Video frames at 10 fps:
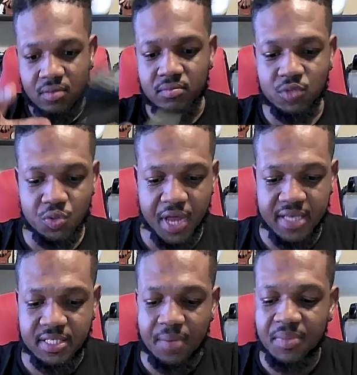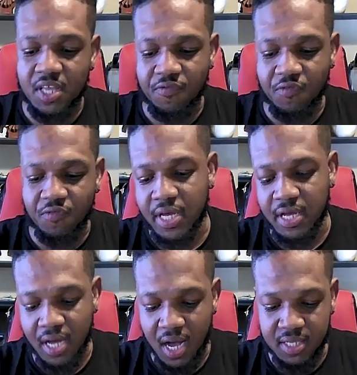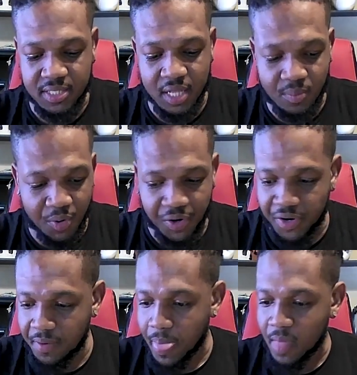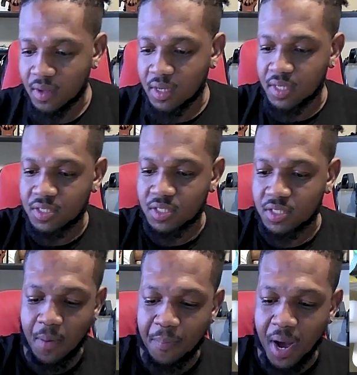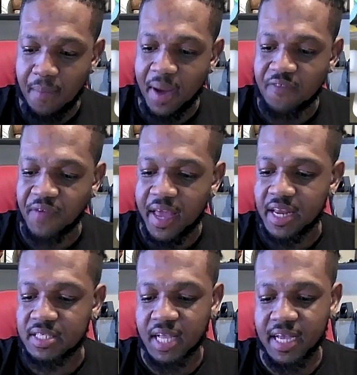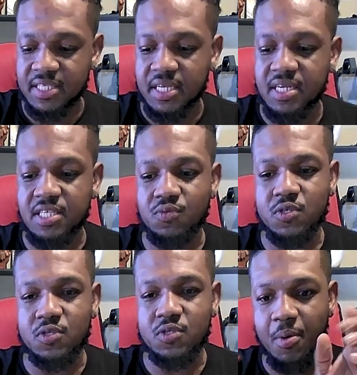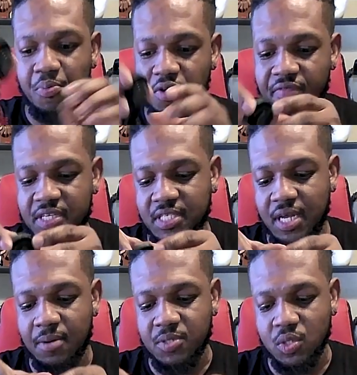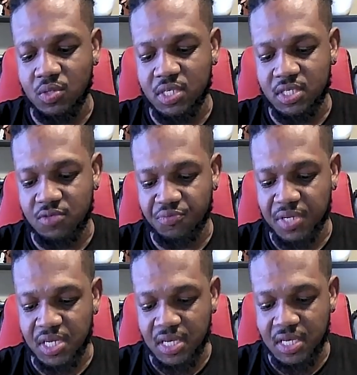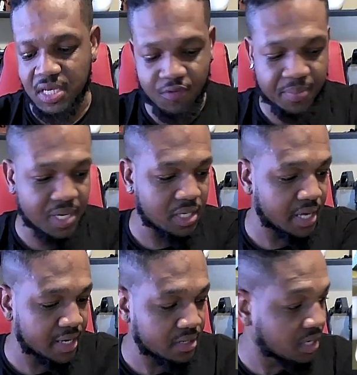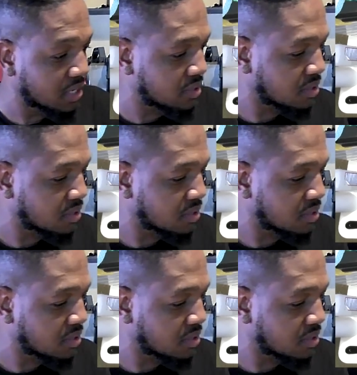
do the assembly for the stealth burner. So I'm gonna pop my fan in. Like I said, this was from a previous setup, so this is really easy for me to get done.